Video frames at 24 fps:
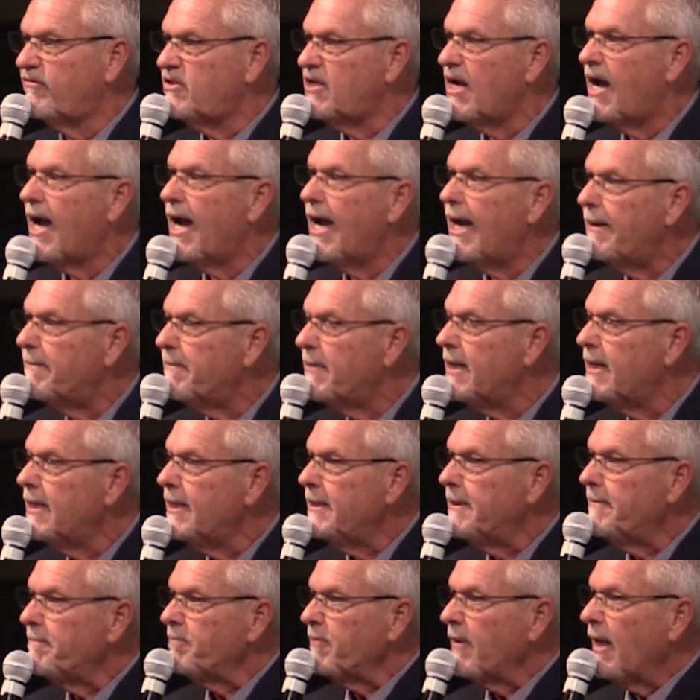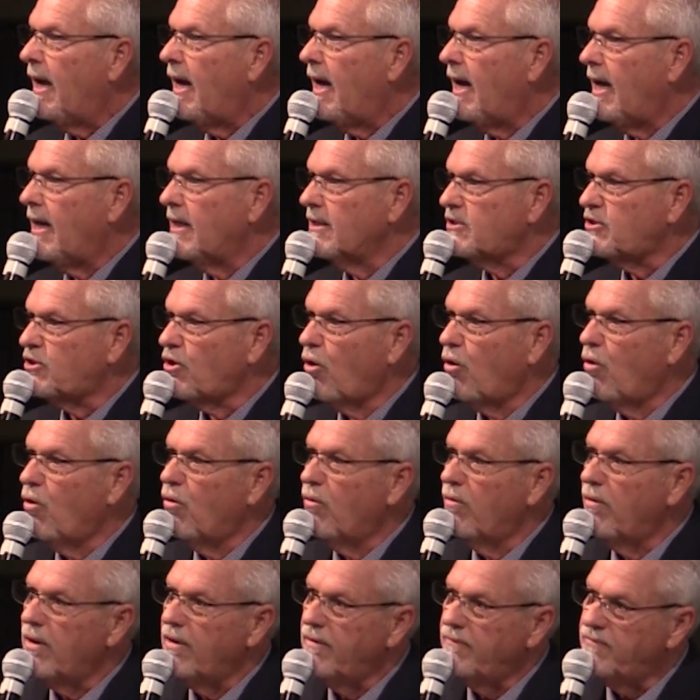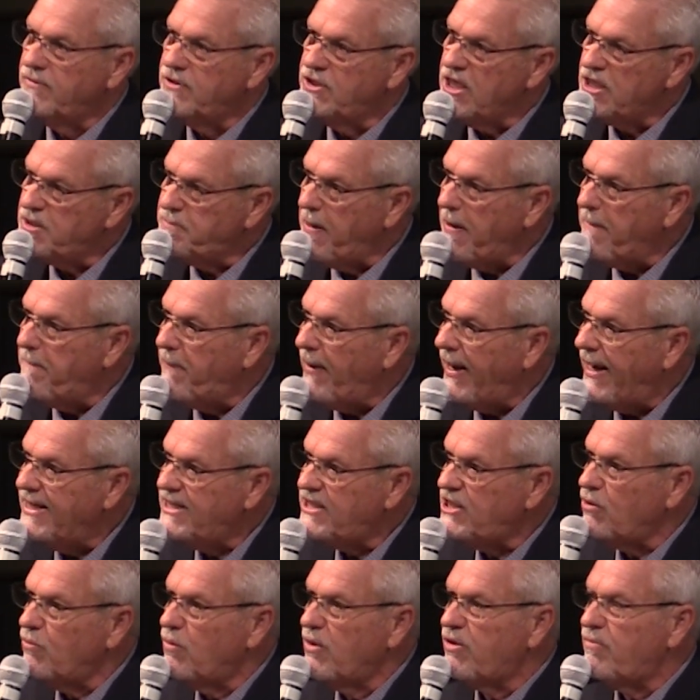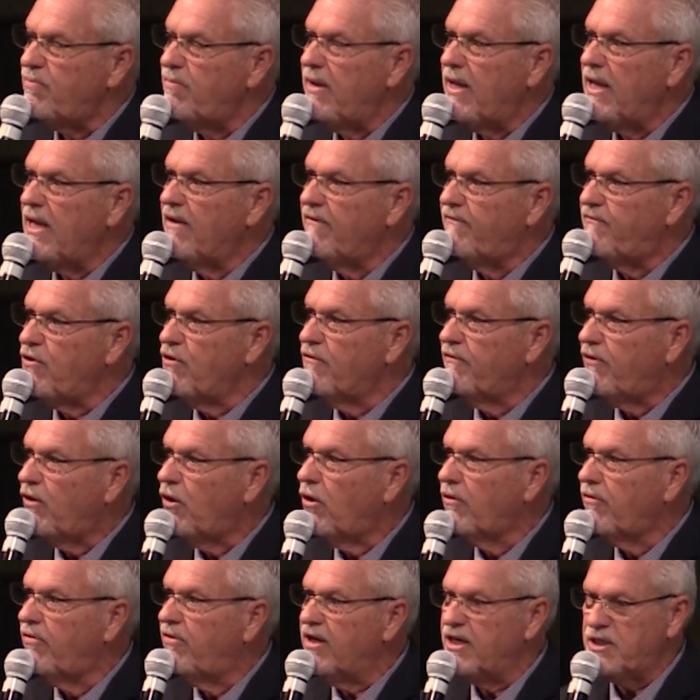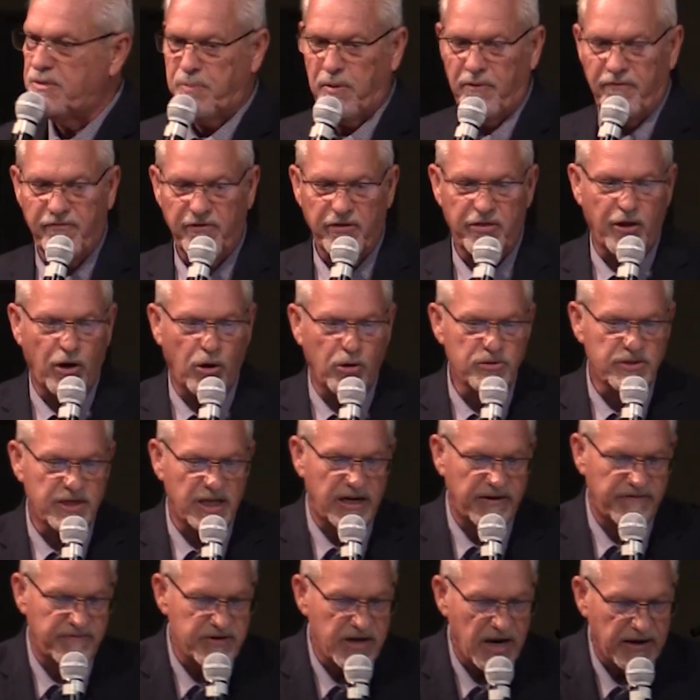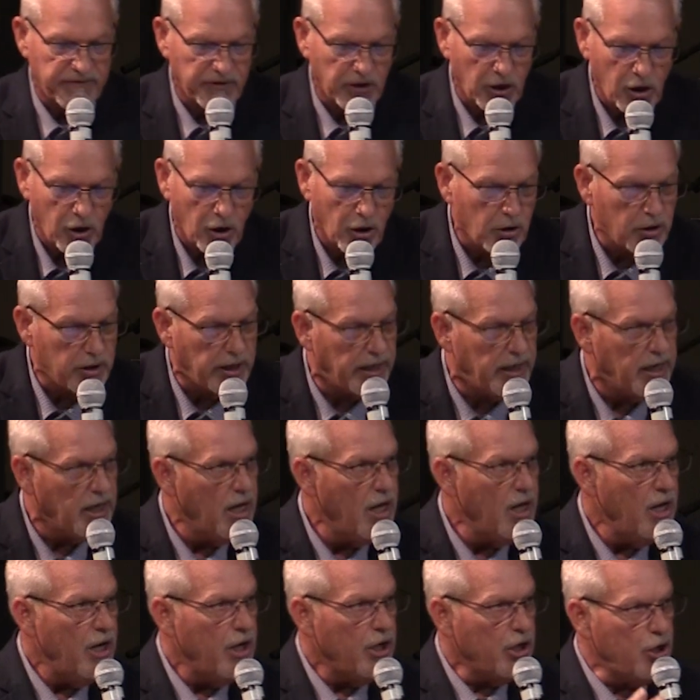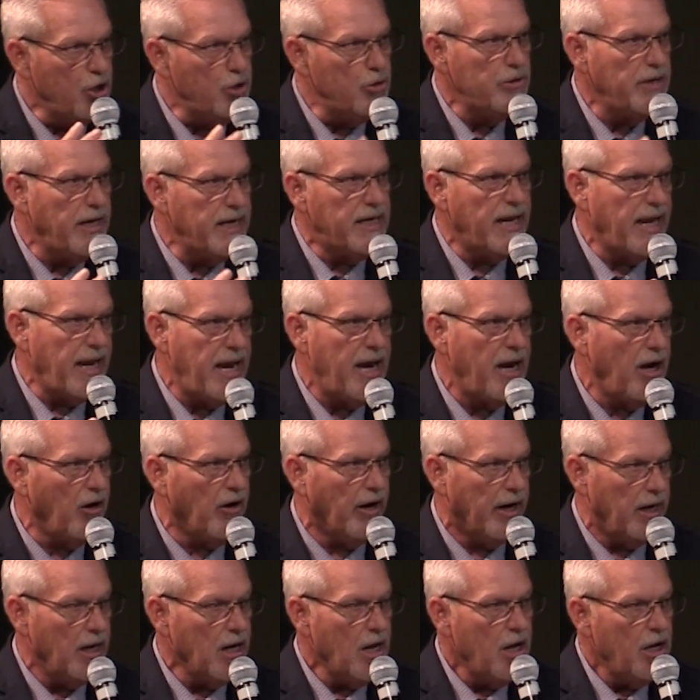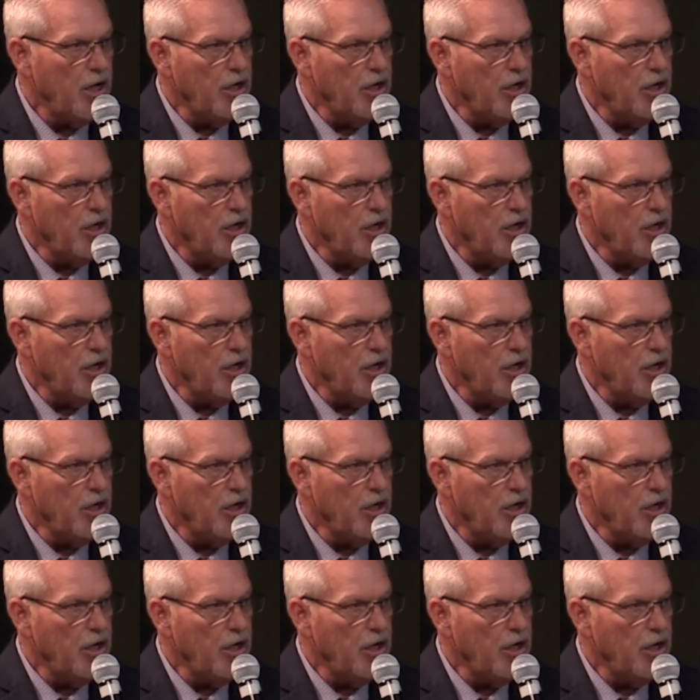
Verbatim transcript: of time. So just be patient with me if you've heard this, but for those that have never heard it, you need to hear it.